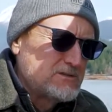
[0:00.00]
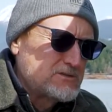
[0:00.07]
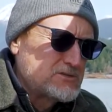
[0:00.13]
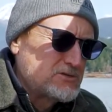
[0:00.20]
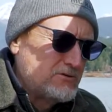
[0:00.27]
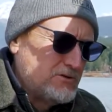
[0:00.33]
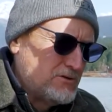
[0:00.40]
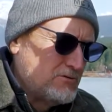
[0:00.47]

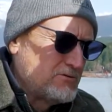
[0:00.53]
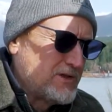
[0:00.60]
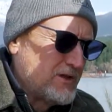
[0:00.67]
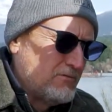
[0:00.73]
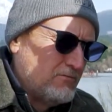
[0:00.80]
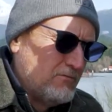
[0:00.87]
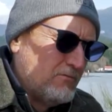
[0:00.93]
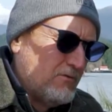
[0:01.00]
so you don't
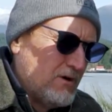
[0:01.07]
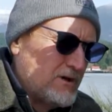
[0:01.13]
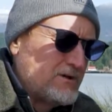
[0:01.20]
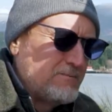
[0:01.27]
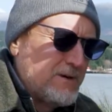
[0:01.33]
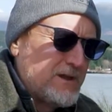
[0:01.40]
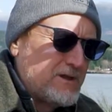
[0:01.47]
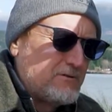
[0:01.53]
get
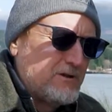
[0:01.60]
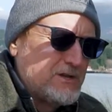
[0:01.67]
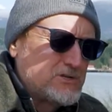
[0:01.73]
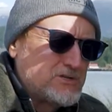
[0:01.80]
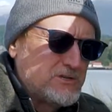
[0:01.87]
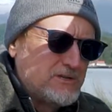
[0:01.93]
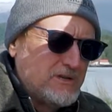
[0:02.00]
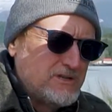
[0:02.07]
water
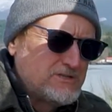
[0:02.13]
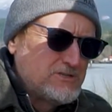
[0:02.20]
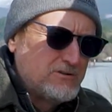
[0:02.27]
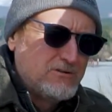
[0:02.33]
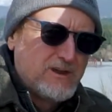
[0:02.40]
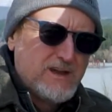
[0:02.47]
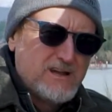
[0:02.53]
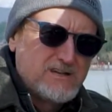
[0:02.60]
migration into
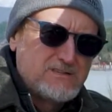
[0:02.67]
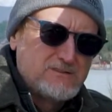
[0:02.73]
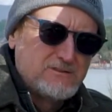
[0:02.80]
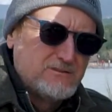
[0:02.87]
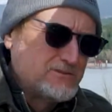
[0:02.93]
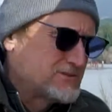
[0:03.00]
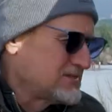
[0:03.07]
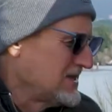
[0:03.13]
your
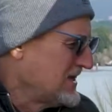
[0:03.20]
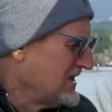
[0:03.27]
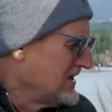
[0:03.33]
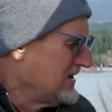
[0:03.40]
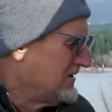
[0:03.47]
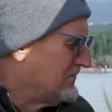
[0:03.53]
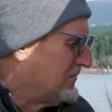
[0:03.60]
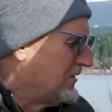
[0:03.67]
axles.
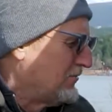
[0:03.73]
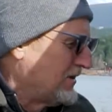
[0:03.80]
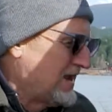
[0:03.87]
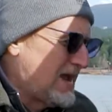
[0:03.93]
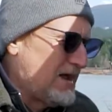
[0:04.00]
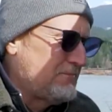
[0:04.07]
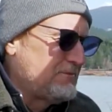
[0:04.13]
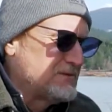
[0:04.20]
But what
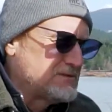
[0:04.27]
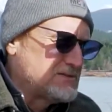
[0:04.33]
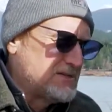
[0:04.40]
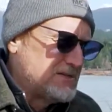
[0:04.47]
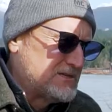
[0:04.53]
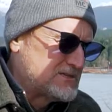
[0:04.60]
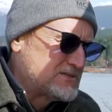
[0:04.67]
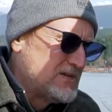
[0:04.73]
happens
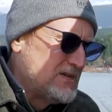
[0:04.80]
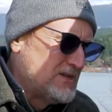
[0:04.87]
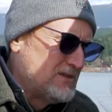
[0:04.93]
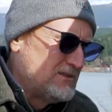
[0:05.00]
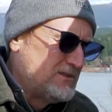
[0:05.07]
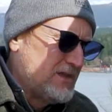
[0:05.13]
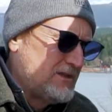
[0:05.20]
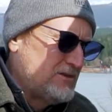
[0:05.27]
is
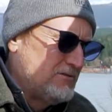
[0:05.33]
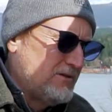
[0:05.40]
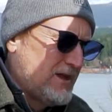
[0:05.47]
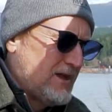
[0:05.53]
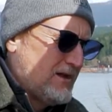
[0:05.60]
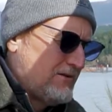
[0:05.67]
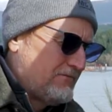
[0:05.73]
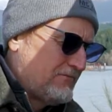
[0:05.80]
then you
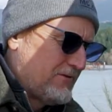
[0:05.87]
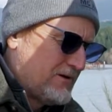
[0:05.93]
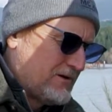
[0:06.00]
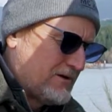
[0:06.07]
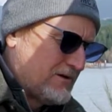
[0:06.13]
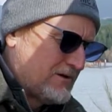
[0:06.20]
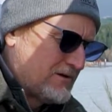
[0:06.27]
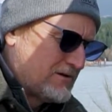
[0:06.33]
have uh,
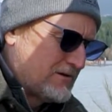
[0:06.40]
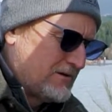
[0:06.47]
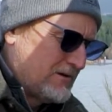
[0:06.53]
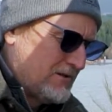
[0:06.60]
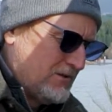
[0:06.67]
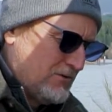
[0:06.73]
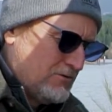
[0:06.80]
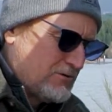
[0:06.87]

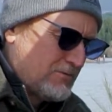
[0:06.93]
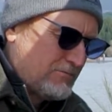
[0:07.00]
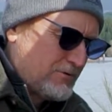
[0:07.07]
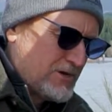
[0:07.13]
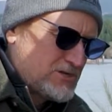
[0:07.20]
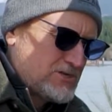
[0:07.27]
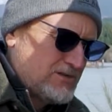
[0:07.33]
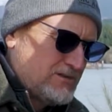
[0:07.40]
a, a, low
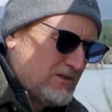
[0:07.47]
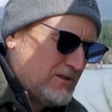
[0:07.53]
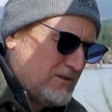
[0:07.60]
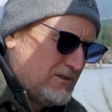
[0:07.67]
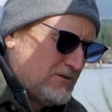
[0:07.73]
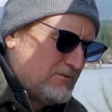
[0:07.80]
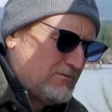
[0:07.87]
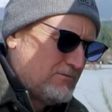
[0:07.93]
compression, a
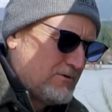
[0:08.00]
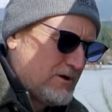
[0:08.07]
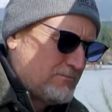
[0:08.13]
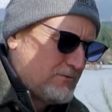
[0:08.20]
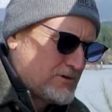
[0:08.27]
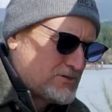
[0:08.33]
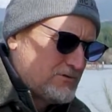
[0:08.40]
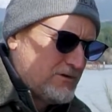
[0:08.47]
low uh,
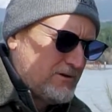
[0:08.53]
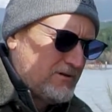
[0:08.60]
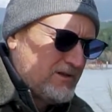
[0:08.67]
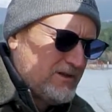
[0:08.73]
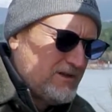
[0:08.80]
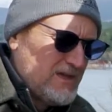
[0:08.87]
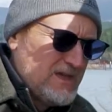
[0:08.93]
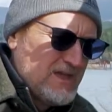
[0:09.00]
pressure
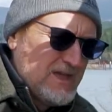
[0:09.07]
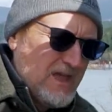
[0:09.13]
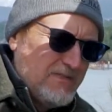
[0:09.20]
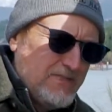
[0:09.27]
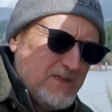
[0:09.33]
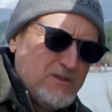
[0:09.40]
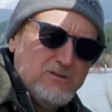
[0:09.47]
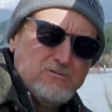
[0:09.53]
area,
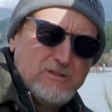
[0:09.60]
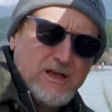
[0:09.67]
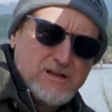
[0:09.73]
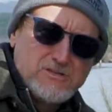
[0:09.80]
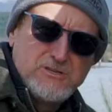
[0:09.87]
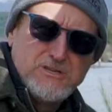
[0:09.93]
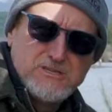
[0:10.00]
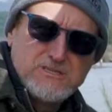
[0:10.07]
and then you'll
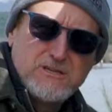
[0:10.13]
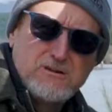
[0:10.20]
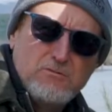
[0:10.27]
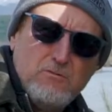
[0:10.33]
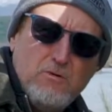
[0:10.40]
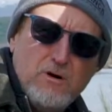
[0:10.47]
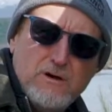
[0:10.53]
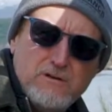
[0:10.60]
actually suck
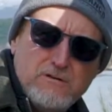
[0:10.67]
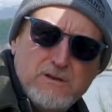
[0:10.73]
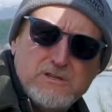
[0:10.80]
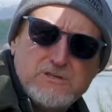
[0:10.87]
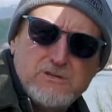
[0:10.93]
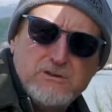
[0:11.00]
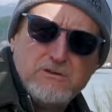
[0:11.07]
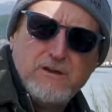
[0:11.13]
water
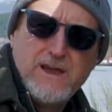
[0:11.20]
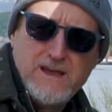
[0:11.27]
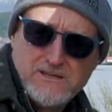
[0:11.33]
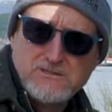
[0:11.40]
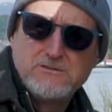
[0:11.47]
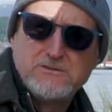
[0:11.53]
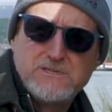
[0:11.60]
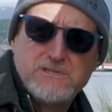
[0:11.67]
into your
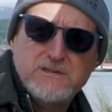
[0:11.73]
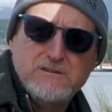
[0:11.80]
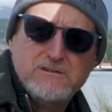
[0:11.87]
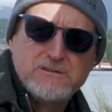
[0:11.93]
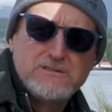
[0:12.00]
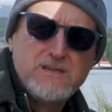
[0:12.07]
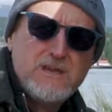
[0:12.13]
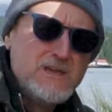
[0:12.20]
axle
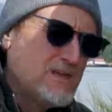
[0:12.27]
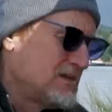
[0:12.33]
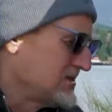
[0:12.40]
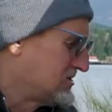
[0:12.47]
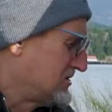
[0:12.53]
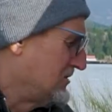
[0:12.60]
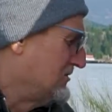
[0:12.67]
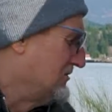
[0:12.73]
seals.
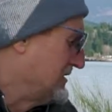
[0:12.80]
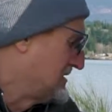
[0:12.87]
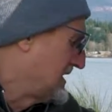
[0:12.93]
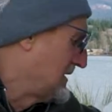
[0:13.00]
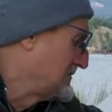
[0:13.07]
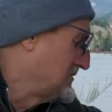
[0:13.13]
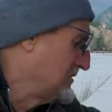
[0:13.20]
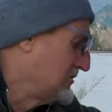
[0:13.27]
So it's
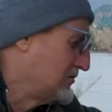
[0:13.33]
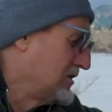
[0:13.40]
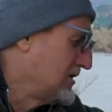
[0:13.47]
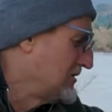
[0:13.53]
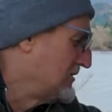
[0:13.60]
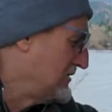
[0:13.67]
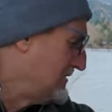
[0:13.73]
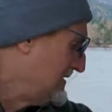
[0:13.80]
absolutely
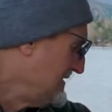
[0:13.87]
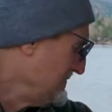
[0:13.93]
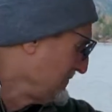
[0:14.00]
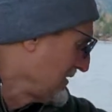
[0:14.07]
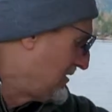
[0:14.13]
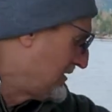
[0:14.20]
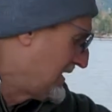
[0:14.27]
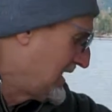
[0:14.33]
critical
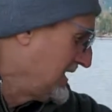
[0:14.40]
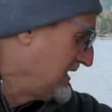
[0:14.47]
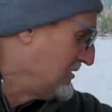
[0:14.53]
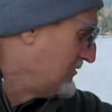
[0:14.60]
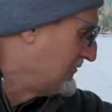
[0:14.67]
on any